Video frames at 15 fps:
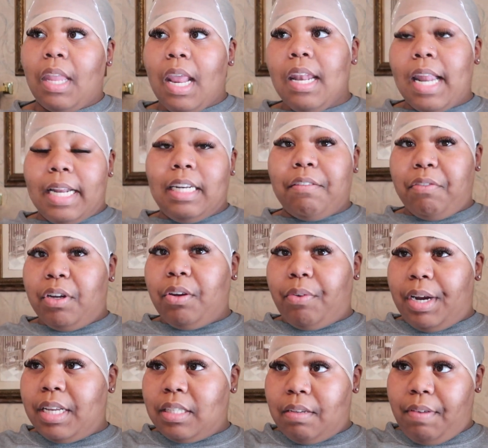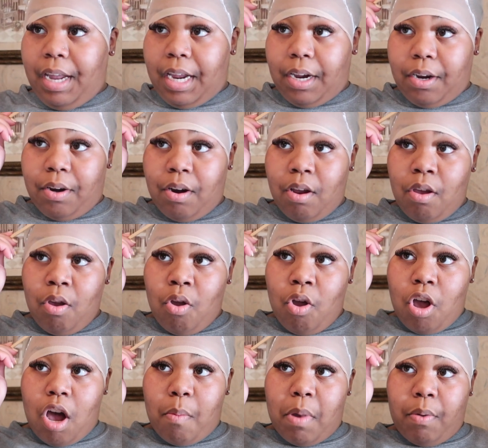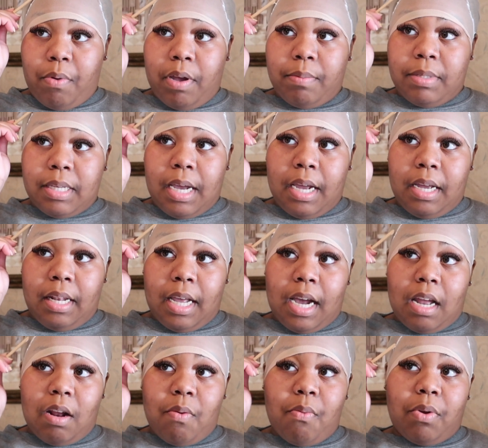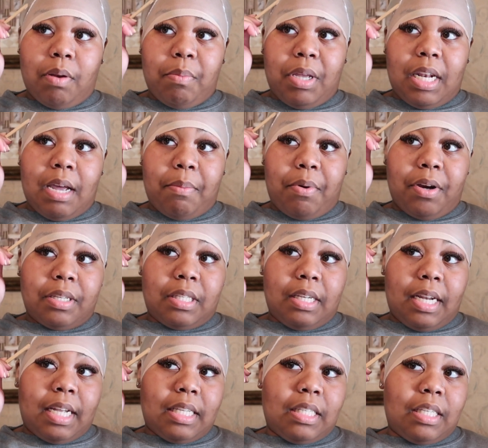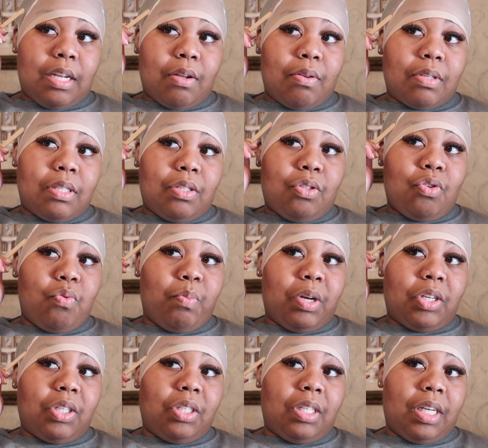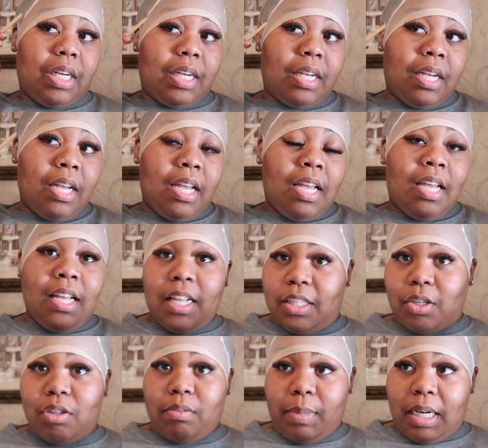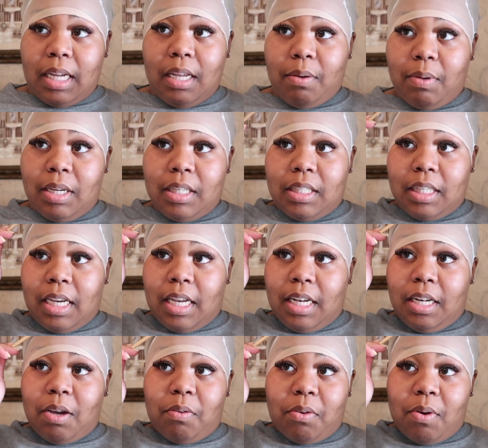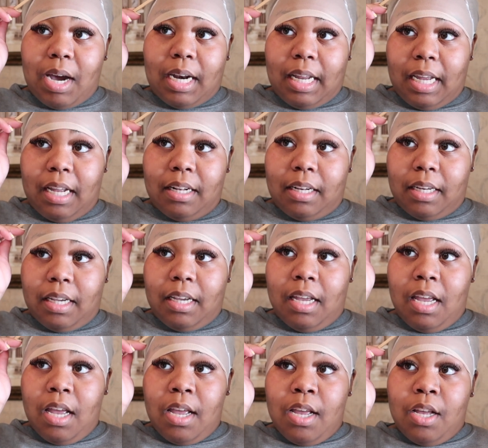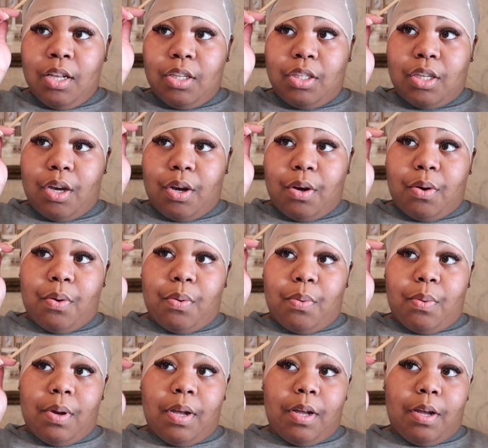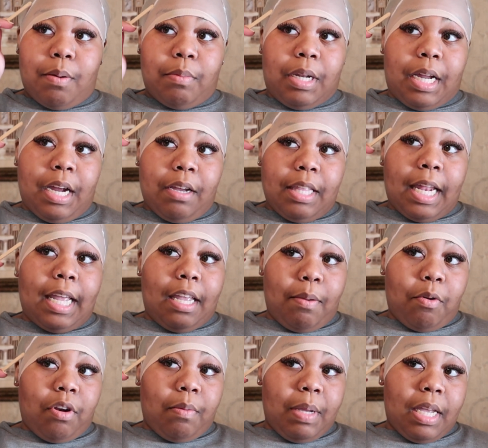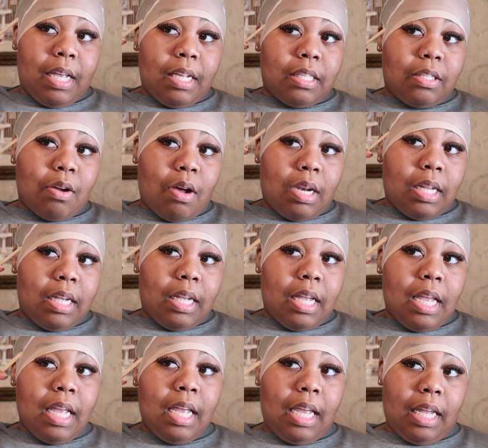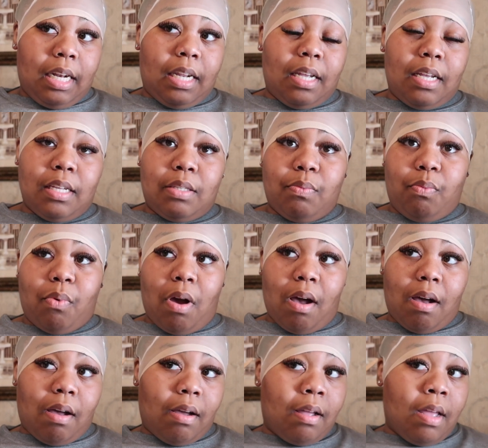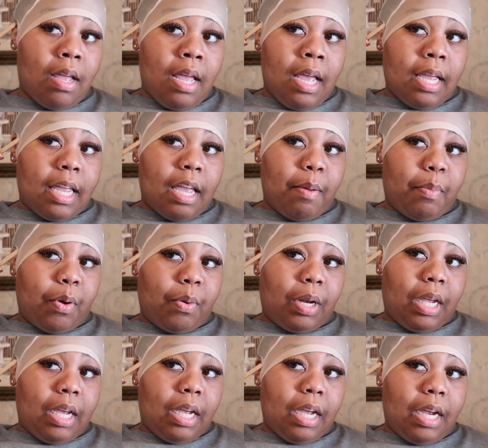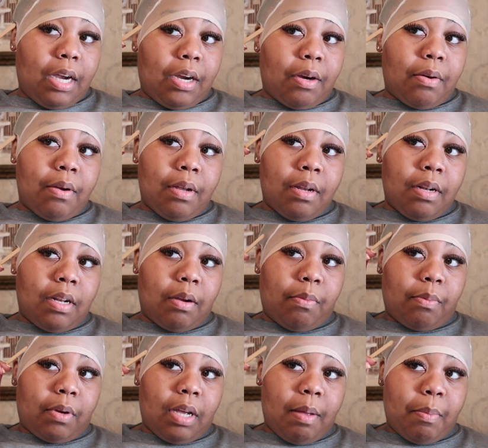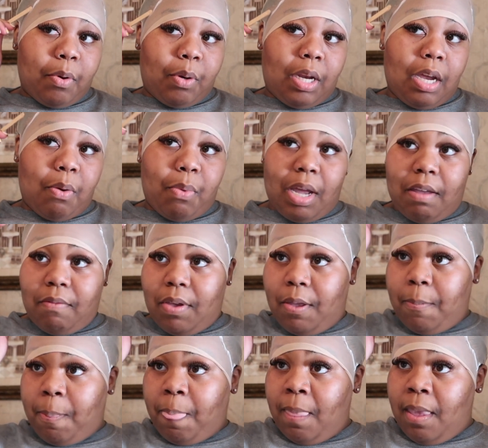like different grades of hair on my website. Like, I don't want to be that person that sells too much shit excuse my language, and don't know how to handle it. So the hair that I am going to be installing, it is raw Cambodian hair, the Cambodian wavy,